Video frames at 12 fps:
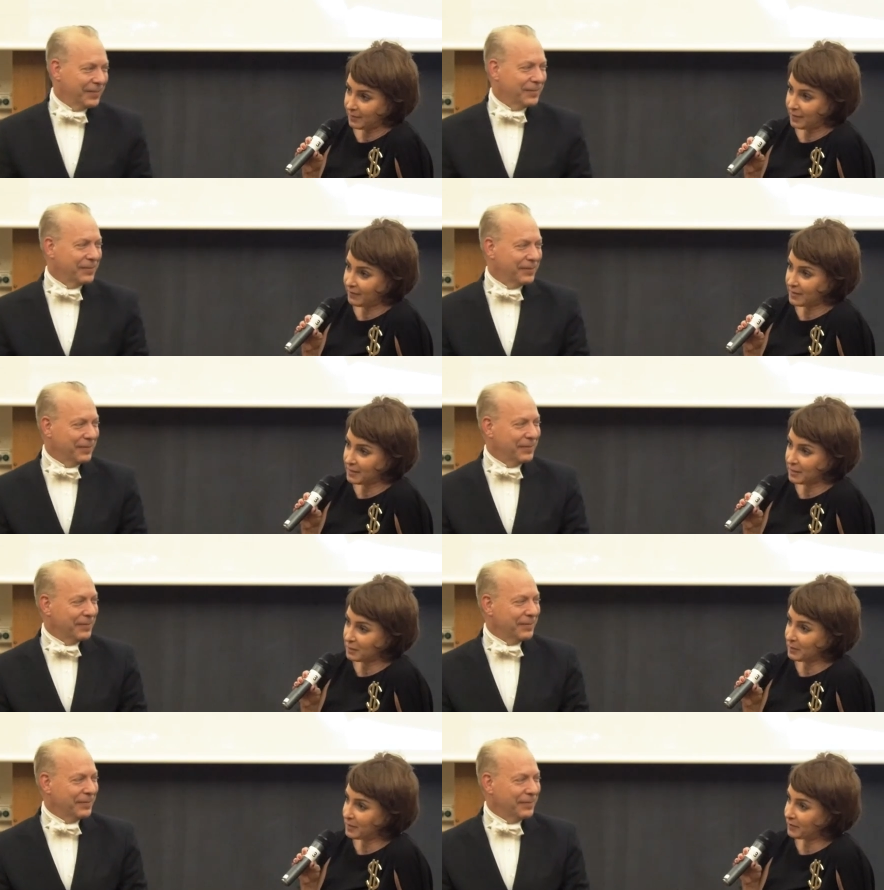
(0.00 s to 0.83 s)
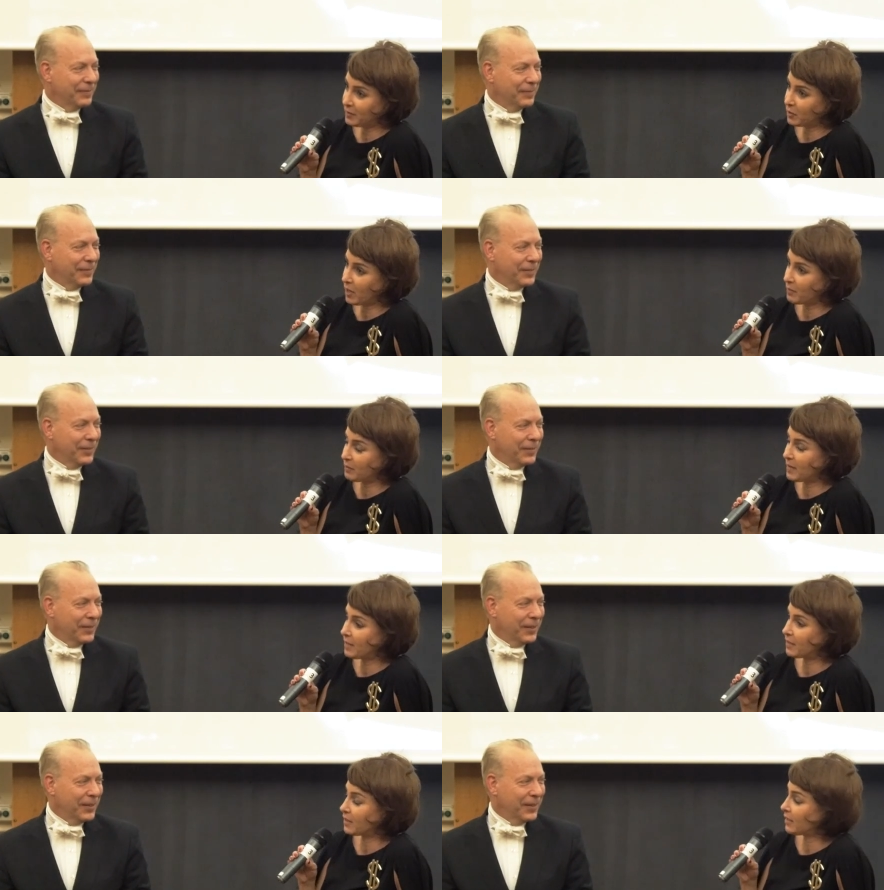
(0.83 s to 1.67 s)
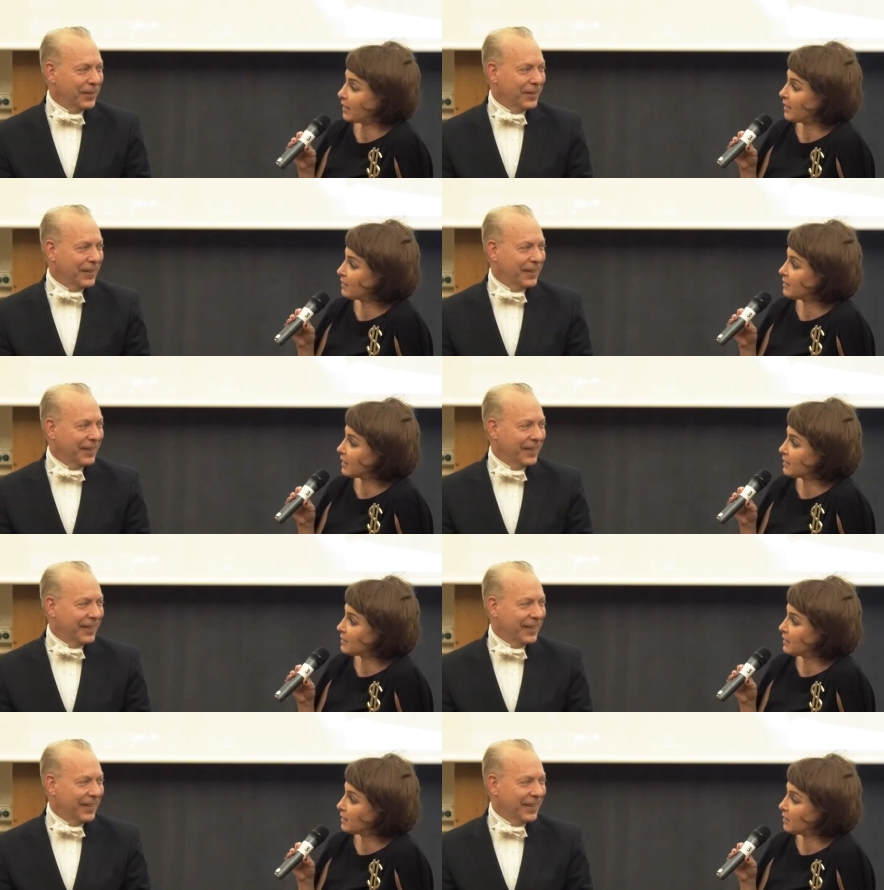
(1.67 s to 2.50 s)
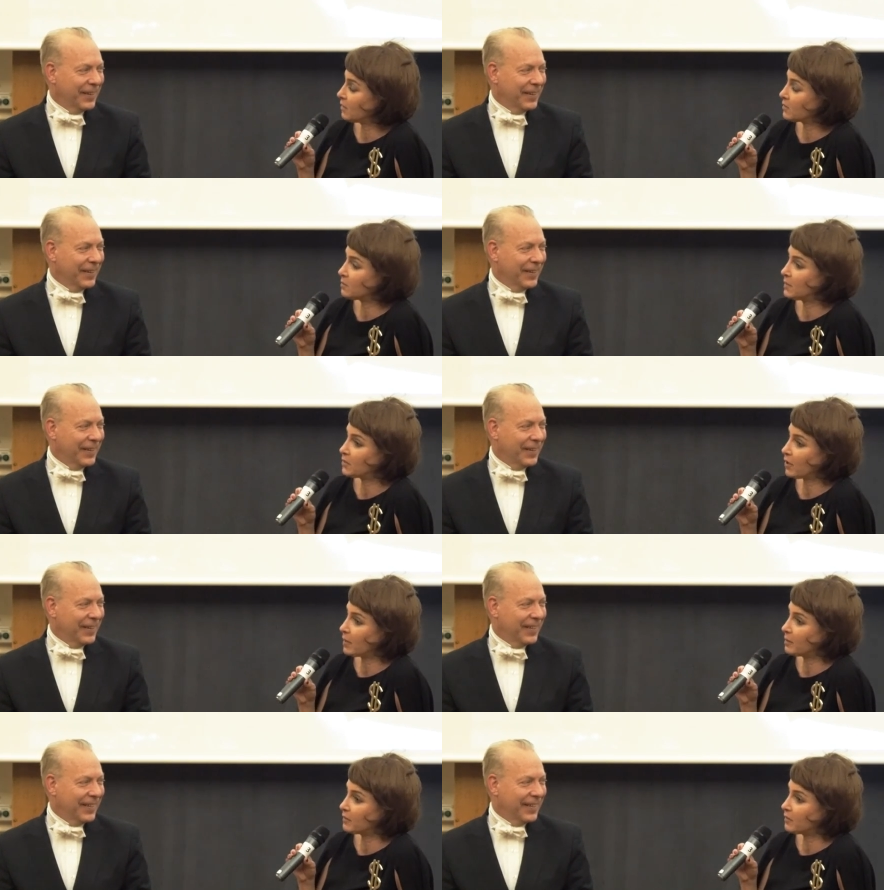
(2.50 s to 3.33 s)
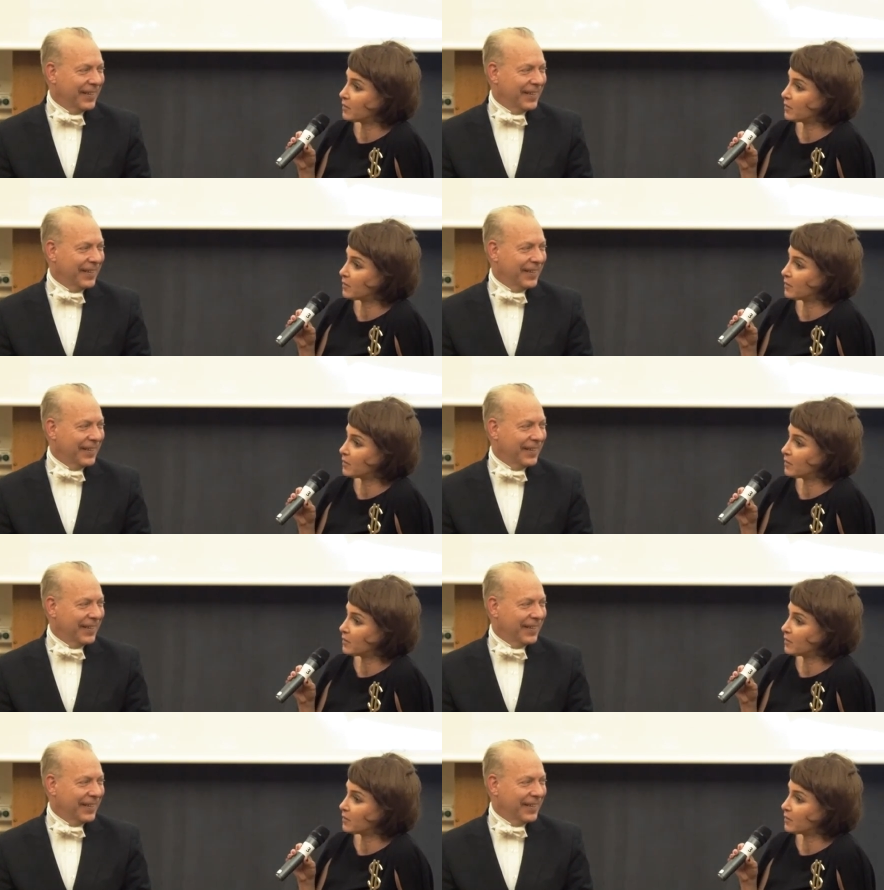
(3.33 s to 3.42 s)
Speaker 1: He was a little bit of a troublemaker, and I think he also made trouble